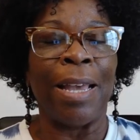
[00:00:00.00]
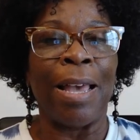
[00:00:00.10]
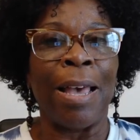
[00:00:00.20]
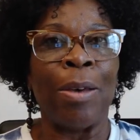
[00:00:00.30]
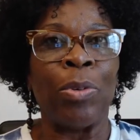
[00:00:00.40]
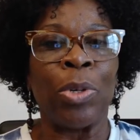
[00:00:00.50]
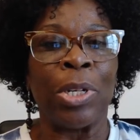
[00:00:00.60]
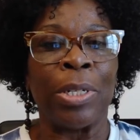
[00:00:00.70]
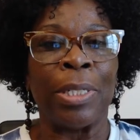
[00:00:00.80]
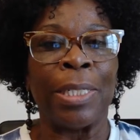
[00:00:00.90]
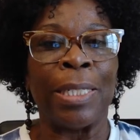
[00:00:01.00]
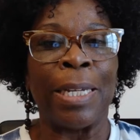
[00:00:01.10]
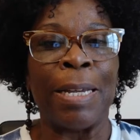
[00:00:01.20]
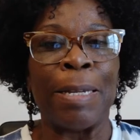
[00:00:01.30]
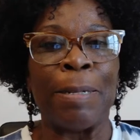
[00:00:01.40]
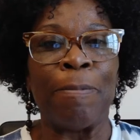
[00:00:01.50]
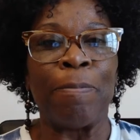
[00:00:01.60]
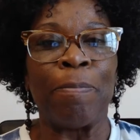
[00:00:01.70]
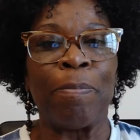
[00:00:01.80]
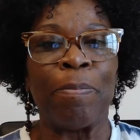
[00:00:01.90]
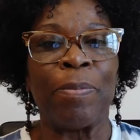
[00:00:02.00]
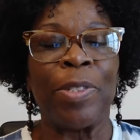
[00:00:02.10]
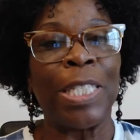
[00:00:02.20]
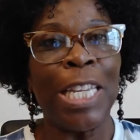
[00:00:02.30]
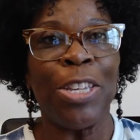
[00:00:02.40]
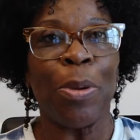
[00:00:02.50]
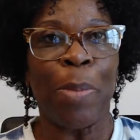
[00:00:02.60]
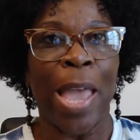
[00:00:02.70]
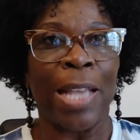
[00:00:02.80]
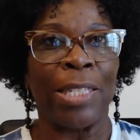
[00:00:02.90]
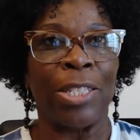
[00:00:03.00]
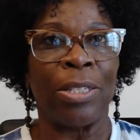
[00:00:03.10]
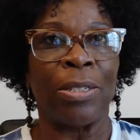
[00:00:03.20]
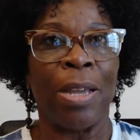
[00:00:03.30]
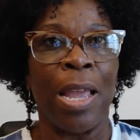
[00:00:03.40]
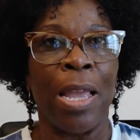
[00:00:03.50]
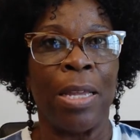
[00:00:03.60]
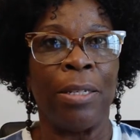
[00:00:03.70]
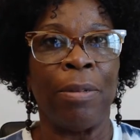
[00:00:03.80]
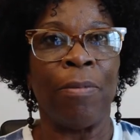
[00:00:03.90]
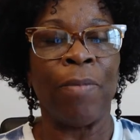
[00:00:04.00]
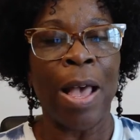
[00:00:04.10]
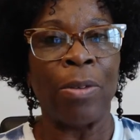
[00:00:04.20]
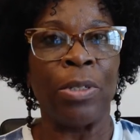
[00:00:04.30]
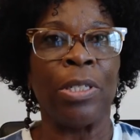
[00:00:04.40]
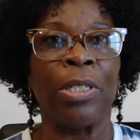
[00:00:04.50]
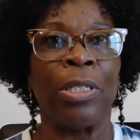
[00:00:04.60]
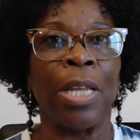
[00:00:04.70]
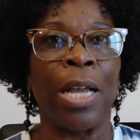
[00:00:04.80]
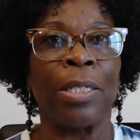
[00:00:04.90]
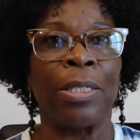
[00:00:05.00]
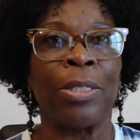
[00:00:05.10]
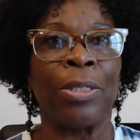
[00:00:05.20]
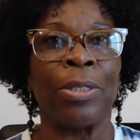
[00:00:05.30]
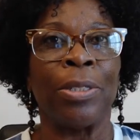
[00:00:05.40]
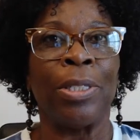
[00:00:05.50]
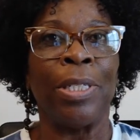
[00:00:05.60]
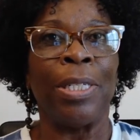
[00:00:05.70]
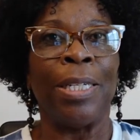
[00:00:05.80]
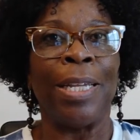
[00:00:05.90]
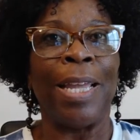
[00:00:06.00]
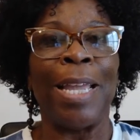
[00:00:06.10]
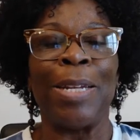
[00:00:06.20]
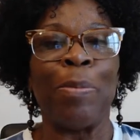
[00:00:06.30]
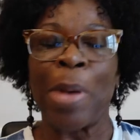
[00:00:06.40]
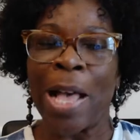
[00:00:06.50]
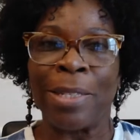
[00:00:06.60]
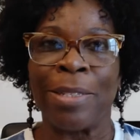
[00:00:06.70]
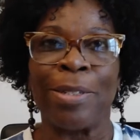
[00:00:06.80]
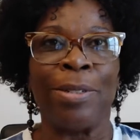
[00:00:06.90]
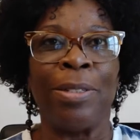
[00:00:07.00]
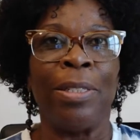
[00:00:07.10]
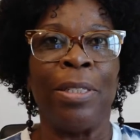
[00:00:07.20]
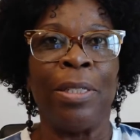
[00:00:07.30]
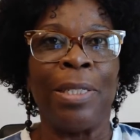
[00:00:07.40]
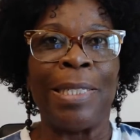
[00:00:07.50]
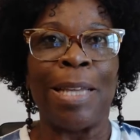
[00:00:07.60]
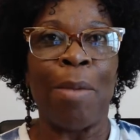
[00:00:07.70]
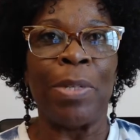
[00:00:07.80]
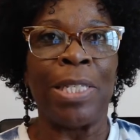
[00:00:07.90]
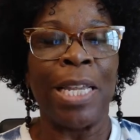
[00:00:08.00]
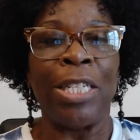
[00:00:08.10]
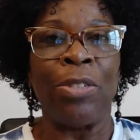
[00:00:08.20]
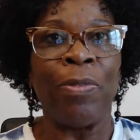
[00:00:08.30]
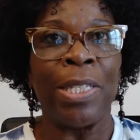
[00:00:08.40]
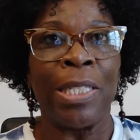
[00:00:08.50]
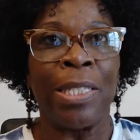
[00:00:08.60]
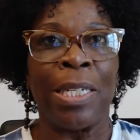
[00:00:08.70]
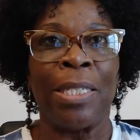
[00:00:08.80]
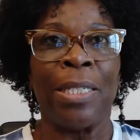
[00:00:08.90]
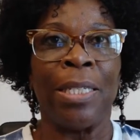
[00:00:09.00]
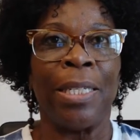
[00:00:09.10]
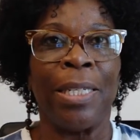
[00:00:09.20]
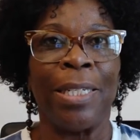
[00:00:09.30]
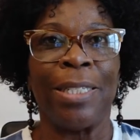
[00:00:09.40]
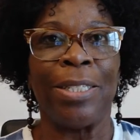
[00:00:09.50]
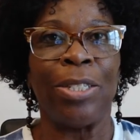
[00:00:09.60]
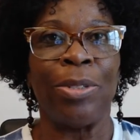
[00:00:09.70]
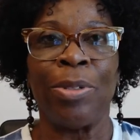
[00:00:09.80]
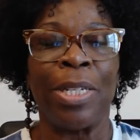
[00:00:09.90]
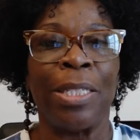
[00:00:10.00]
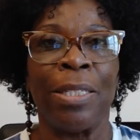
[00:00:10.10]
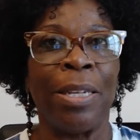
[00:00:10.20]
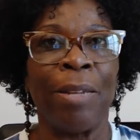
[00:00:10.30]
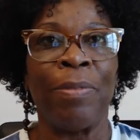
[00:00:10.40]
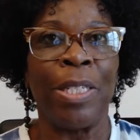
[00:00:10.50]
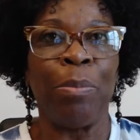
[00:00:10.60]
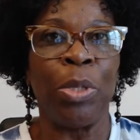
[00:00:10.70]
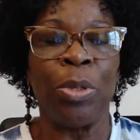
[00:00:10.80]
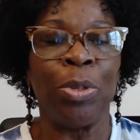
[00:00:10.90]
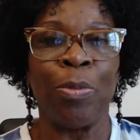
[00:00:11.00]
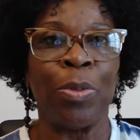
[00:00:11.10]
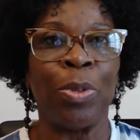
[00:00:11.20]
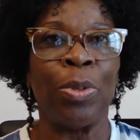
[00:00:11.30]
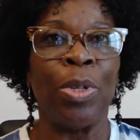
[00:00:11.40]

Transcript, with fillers: our uh, senior pastor and founder, doctor, and apostle, Thomas H. Vincent, to his lovely, beautiful,